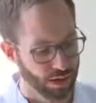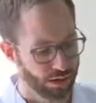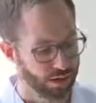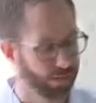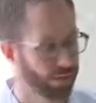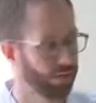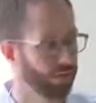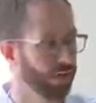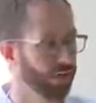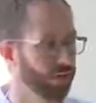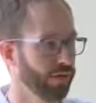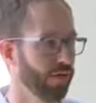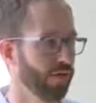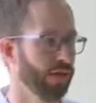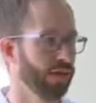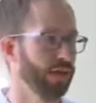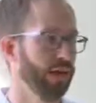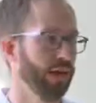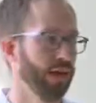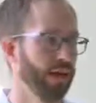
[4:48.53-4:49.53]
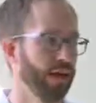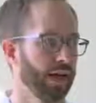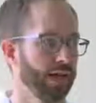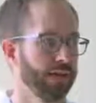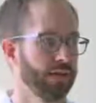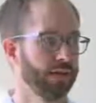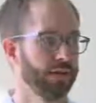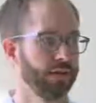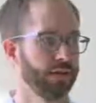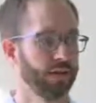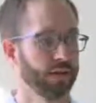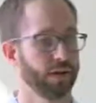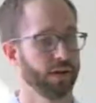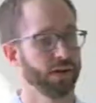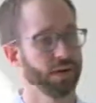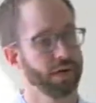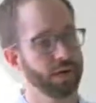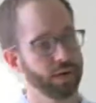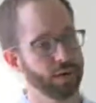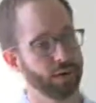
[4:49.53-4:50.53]
So the first question to ask, and this has
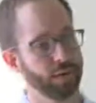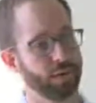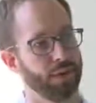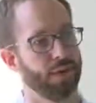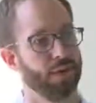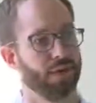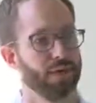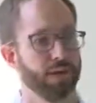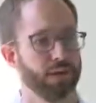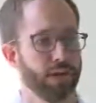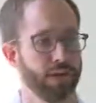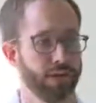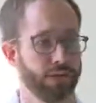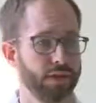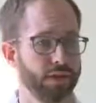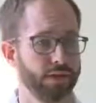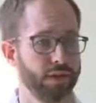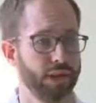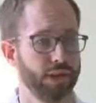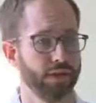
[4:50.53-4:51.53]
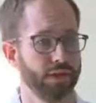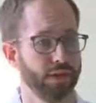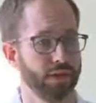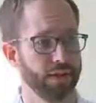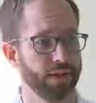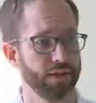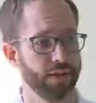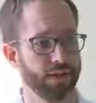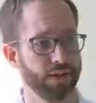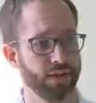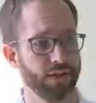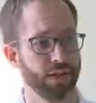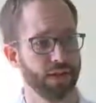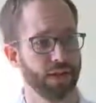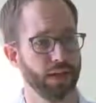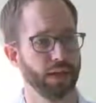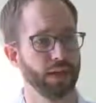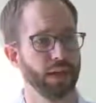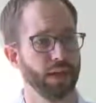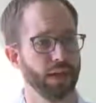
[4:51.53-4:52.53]
already come up in our discussion of ethics
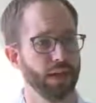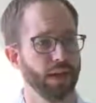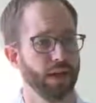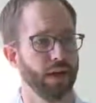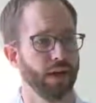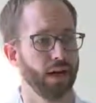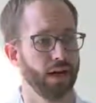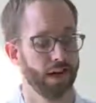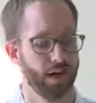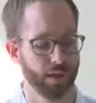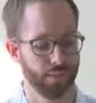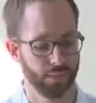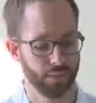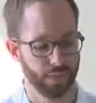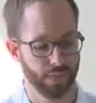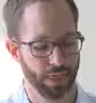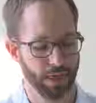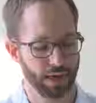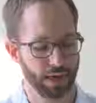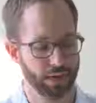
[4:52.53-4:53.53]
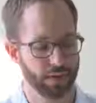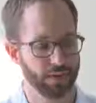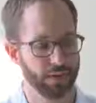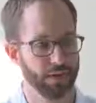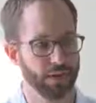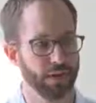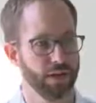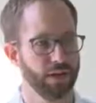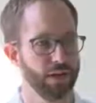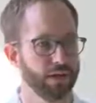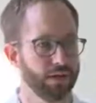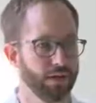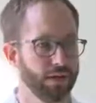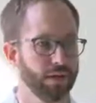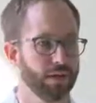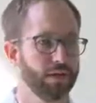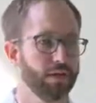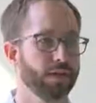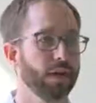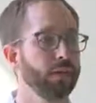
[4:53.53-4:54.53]
yesterday, um, is, is
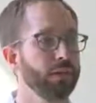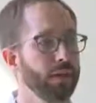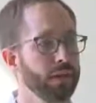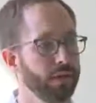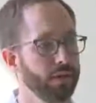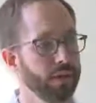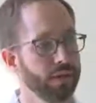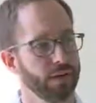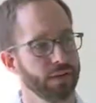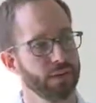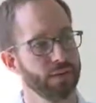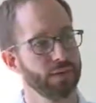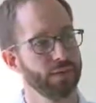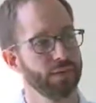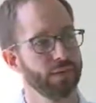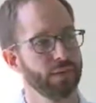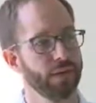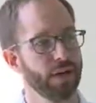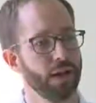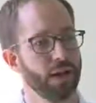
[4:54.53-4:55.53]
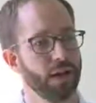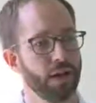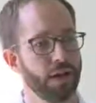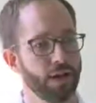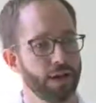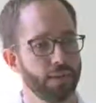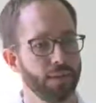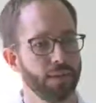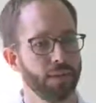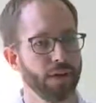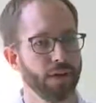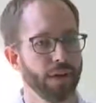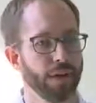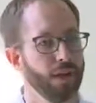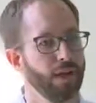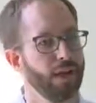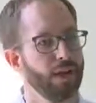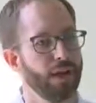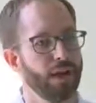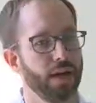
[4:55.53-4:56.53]
screen scraping legal? Um,
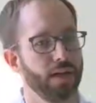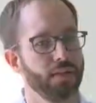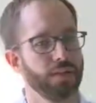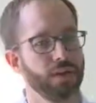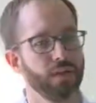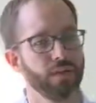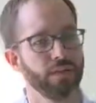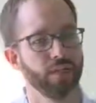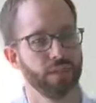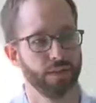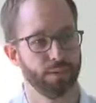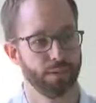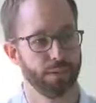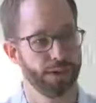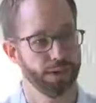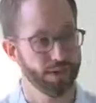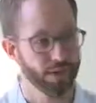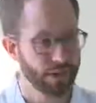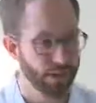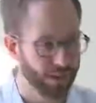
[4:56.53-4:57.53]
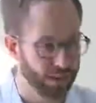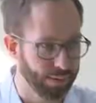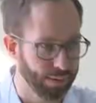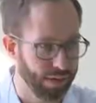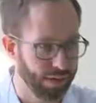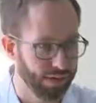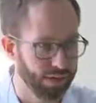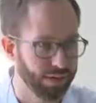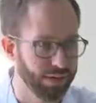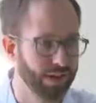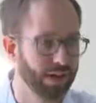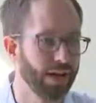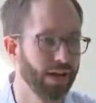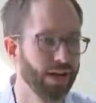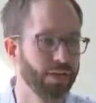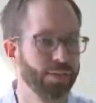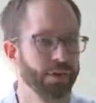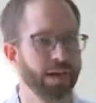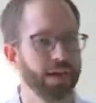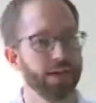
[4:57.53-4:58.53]
I'm going to give you a bit of a cop-out.
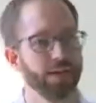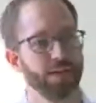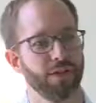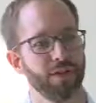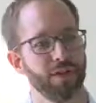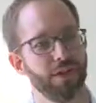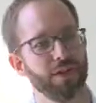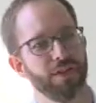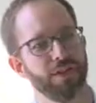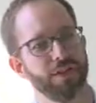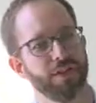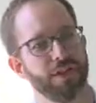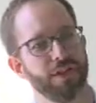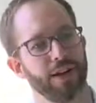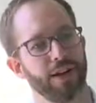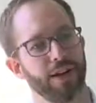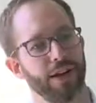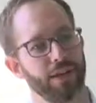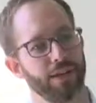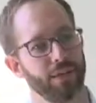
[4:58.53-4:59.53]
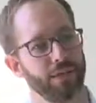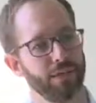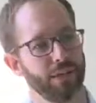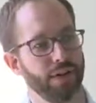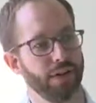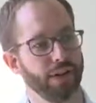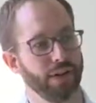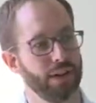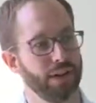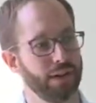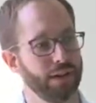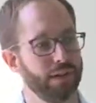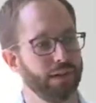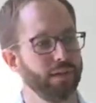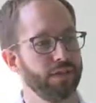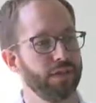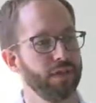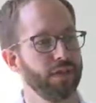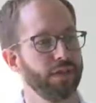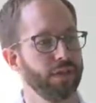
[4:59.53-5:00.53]
I'm not a lawyer, um, so I can't
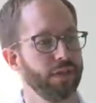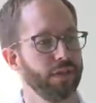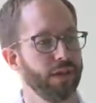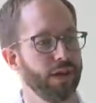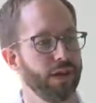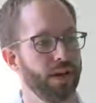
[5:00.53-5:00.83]
give you